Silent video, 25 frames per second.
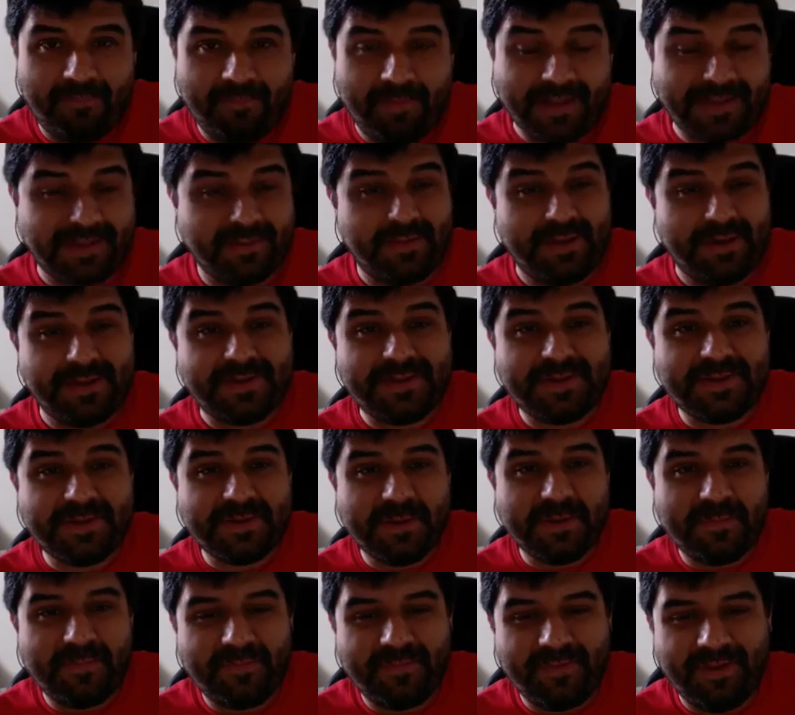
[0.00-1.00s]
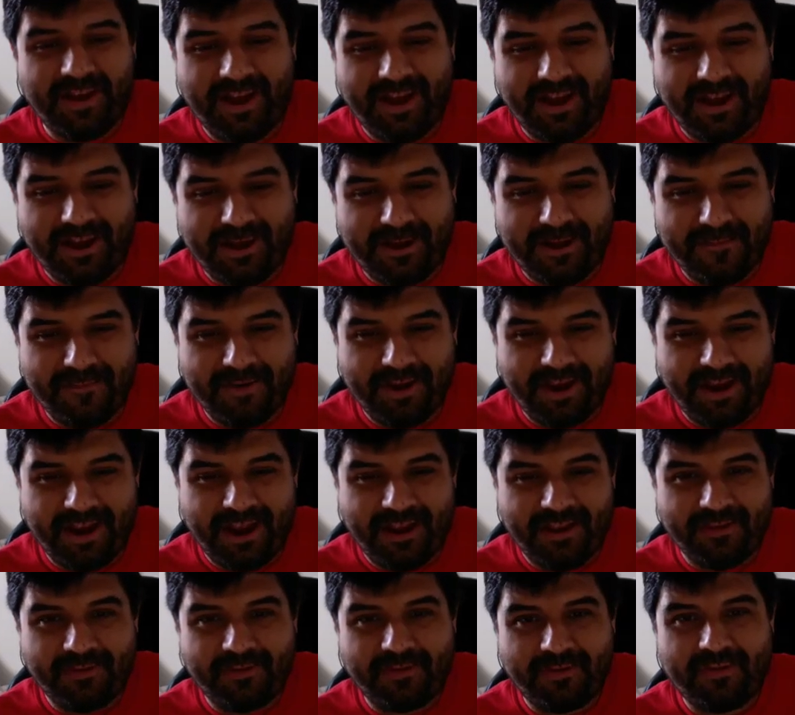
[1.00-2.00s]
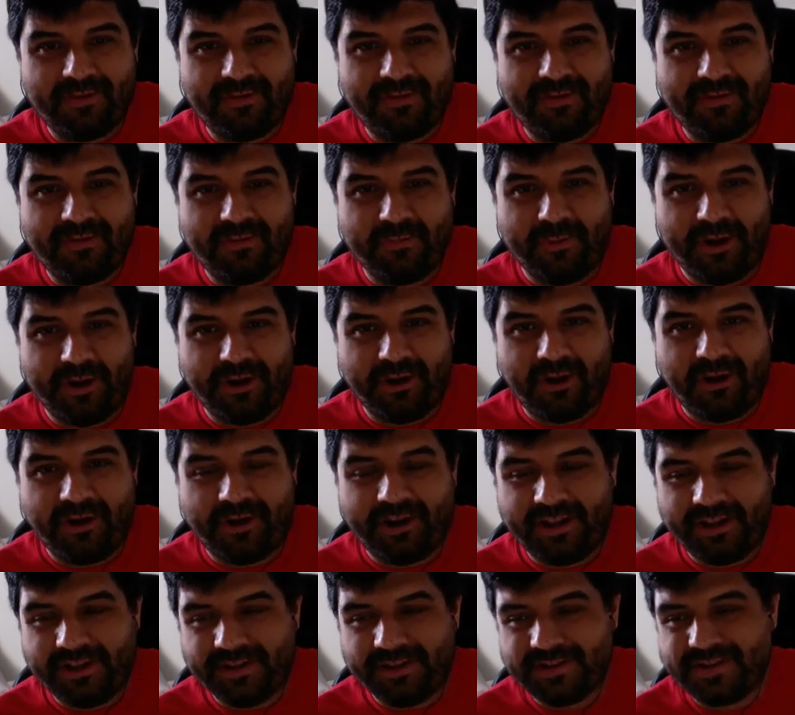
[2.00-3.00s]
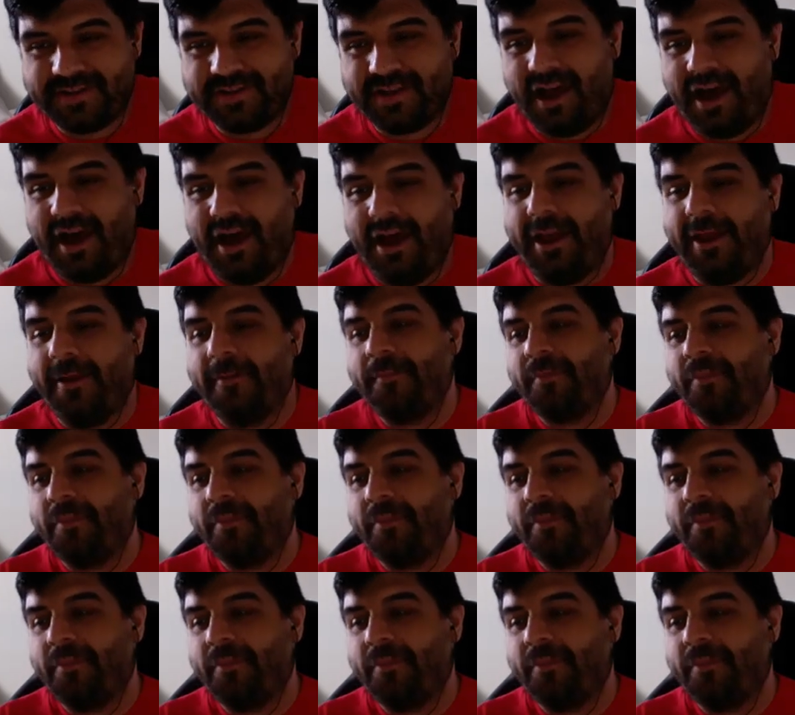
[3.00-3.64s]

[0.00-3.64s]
that's a miss. And 3 dark is high.